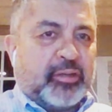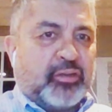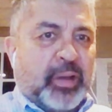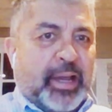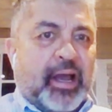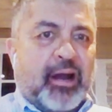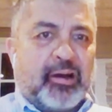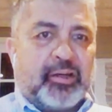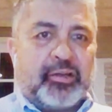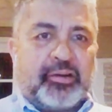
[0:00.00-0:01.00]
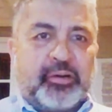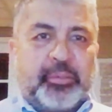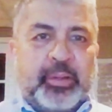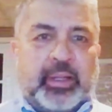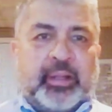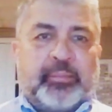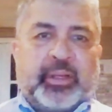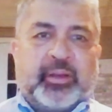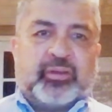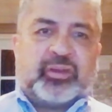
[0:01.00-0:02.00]
hits my heart here,
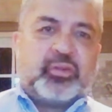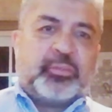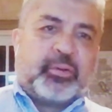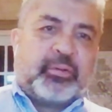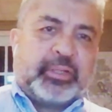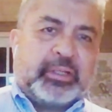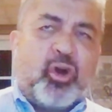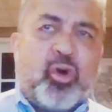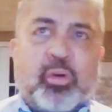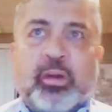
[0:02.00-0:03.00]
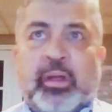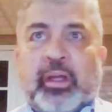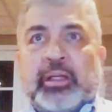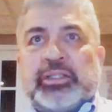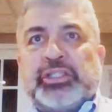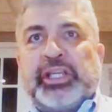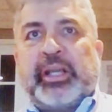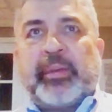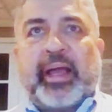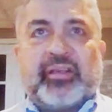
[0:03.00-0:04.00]
because as you probably know,
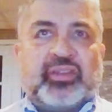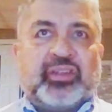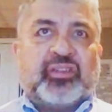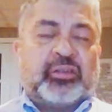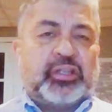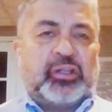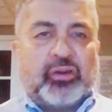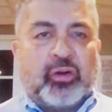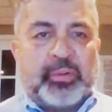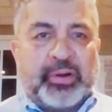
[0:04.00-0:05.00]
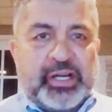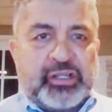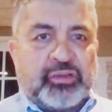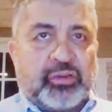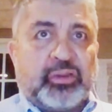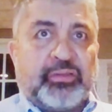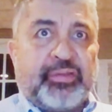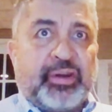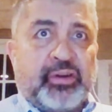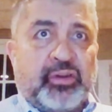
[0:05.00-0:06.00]
GM has discontinued operations
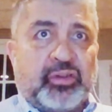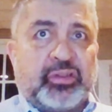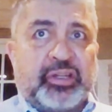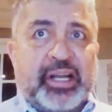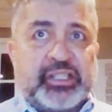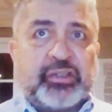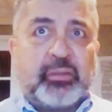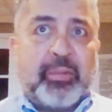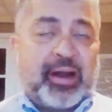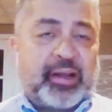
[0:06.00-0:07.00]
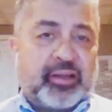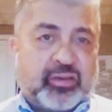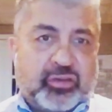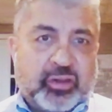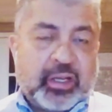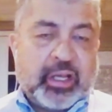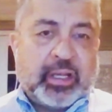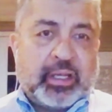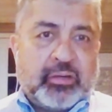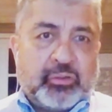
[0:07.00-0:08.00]
in various international markets
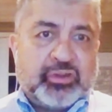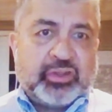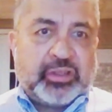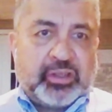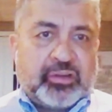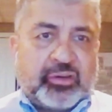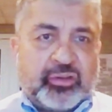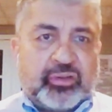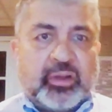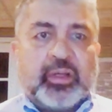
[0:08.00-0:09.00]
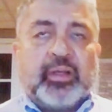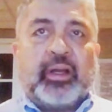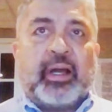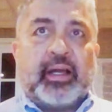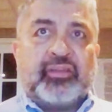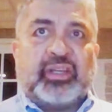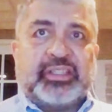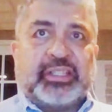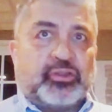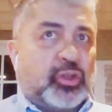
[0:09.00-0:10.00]
in recent years,
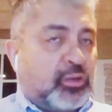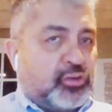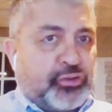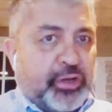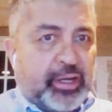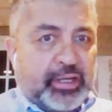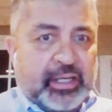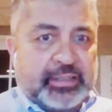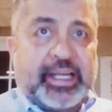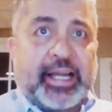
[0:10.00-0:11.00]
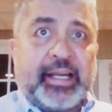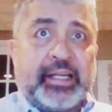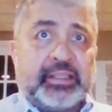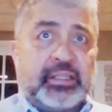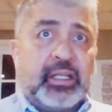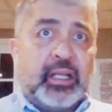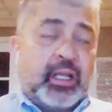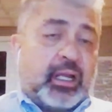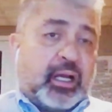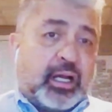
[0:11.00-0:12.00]
such as Australia, Thailand.
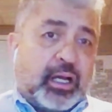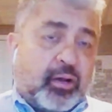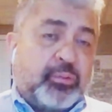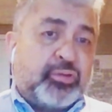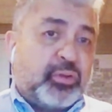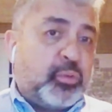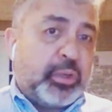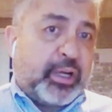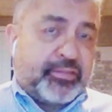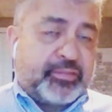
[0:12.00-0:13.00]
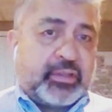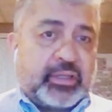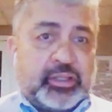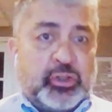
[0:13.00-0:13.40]
Obviously, we left